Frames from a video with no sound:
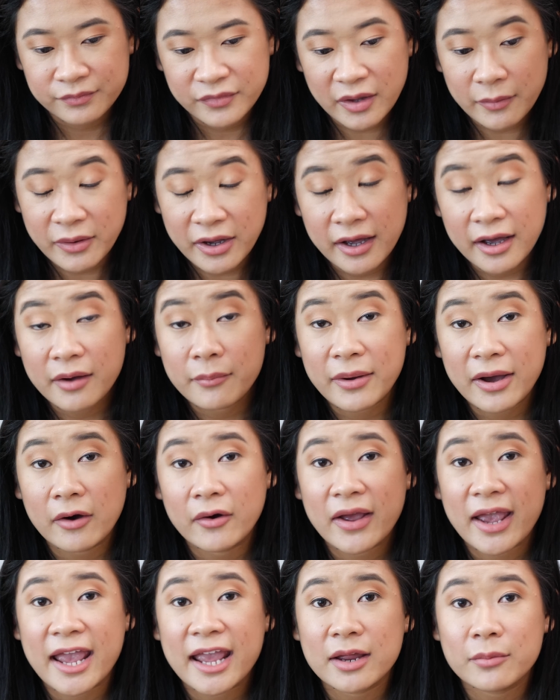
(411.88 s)
about
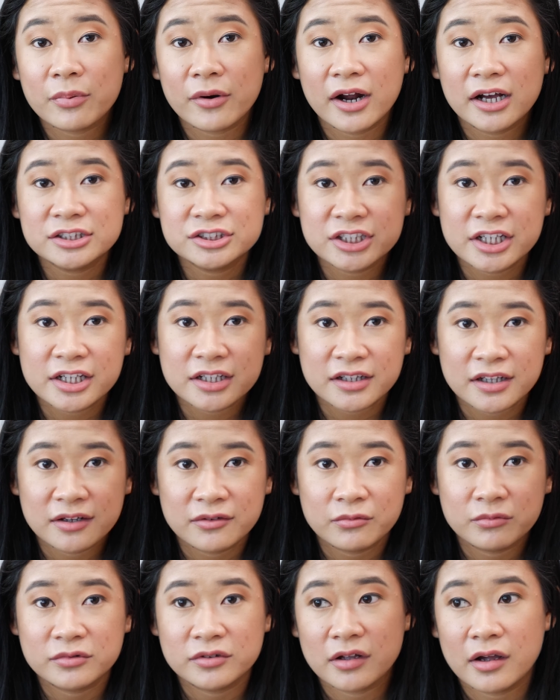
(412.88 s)
about a
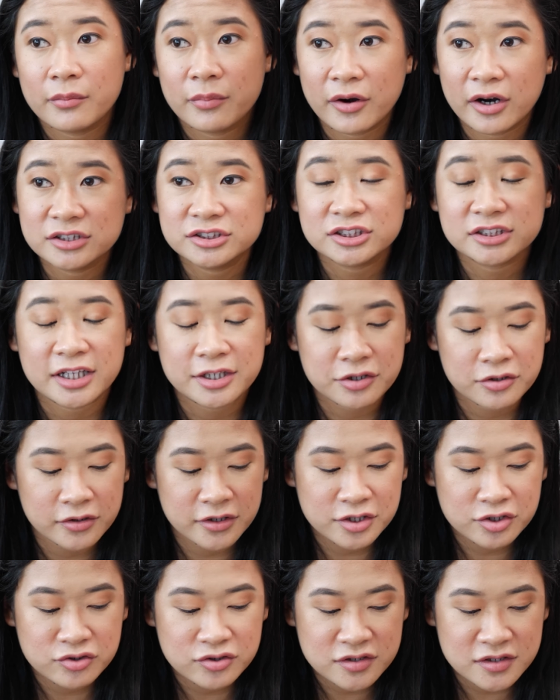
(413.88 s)
project a project that you're
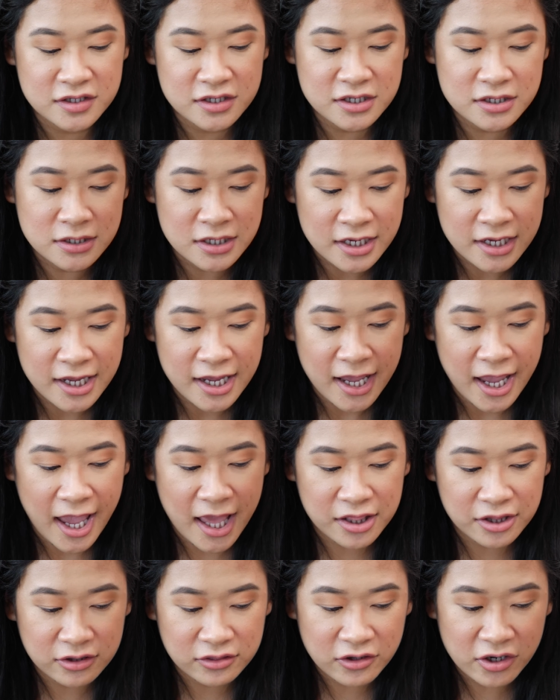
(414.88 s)
interested in
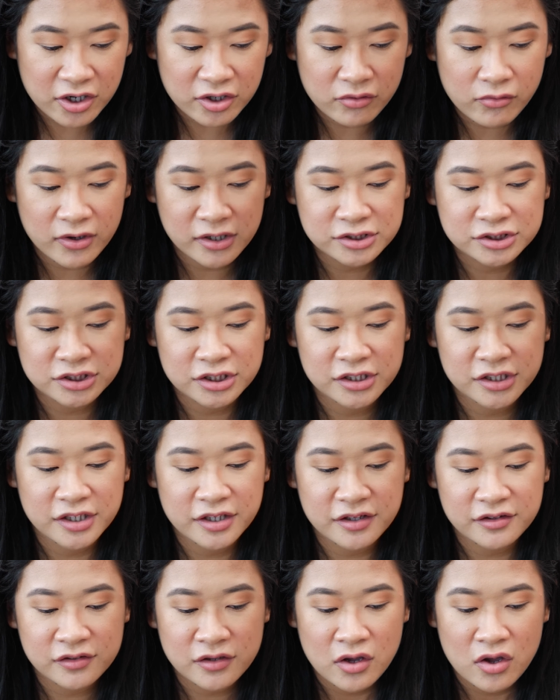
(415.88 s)
and the third question
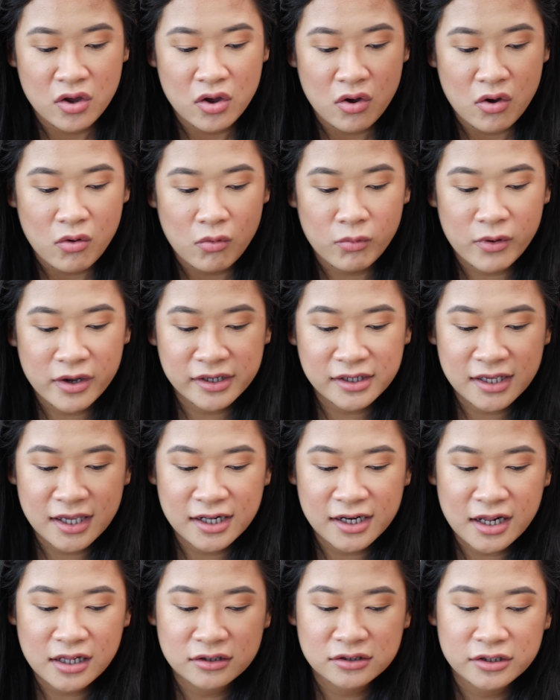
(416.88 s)
is what
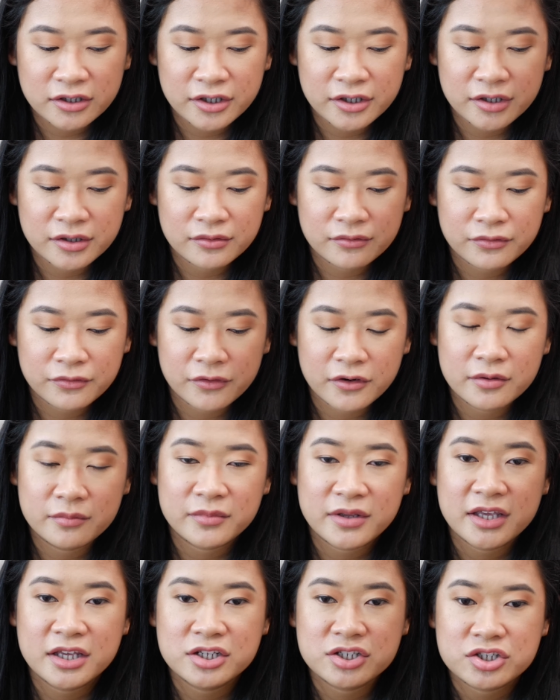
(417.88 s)
can I learn
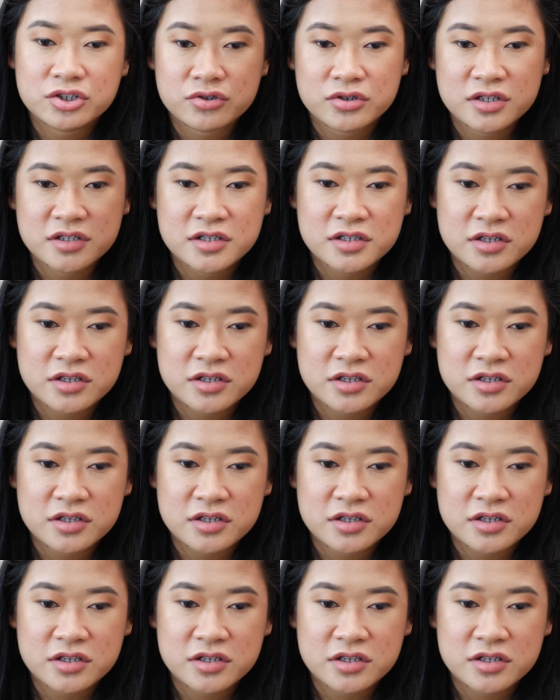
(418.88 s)
from history?